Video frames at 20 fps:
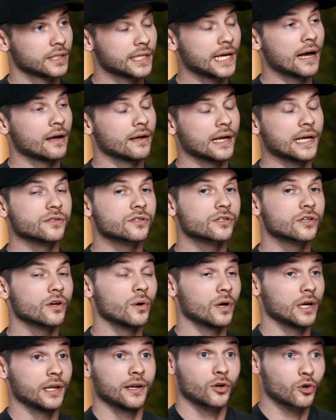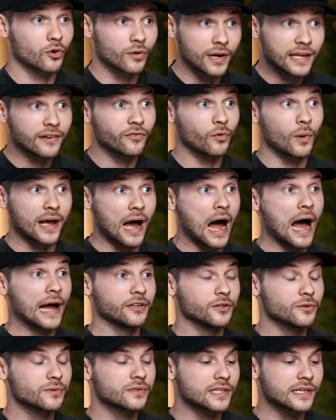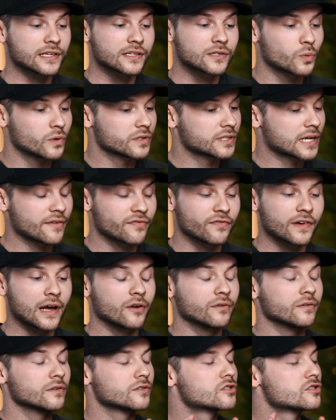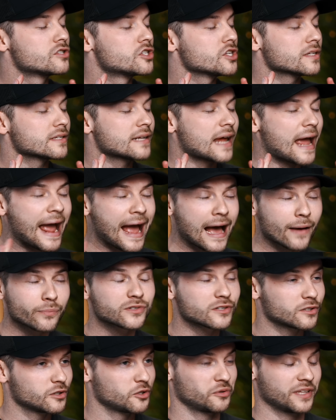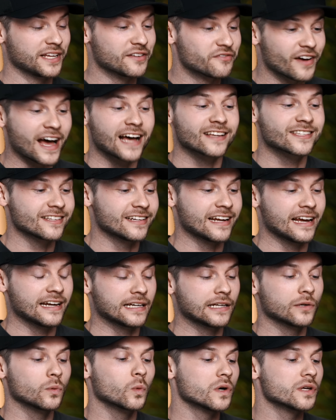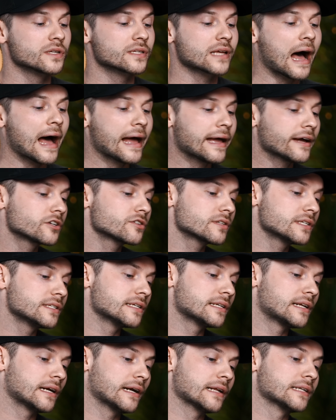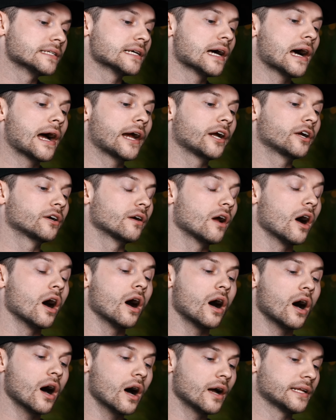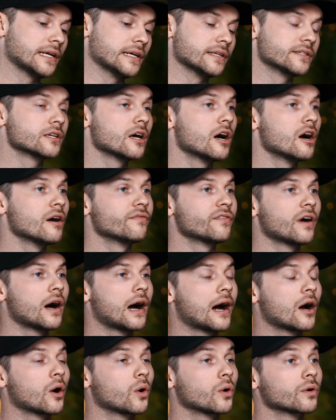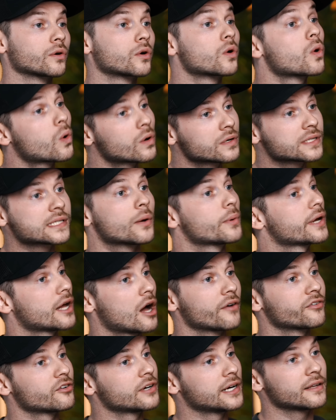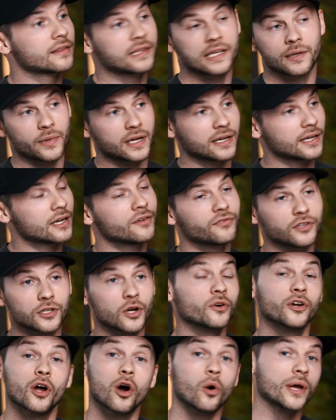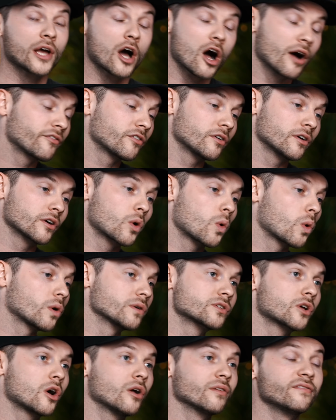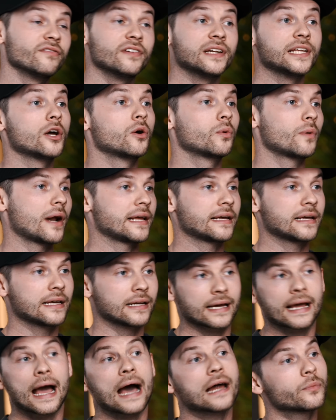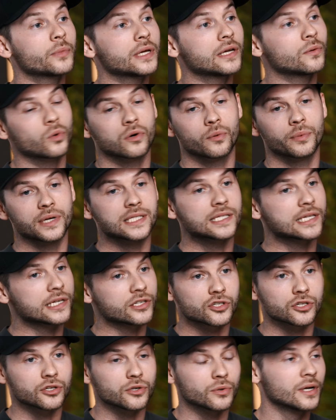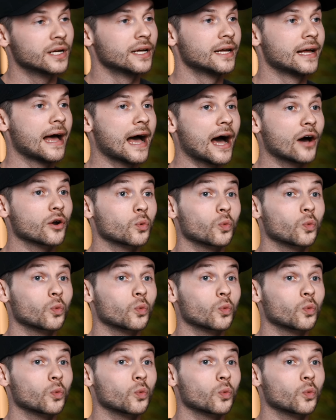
Yeah, and so in a creative way, I use this, which I found just absolutely fascinating was I actually did an entire audit of our course that we offer here at Think Media. If you don't know, we offer a course called Video Ranking Academy where we teach you how to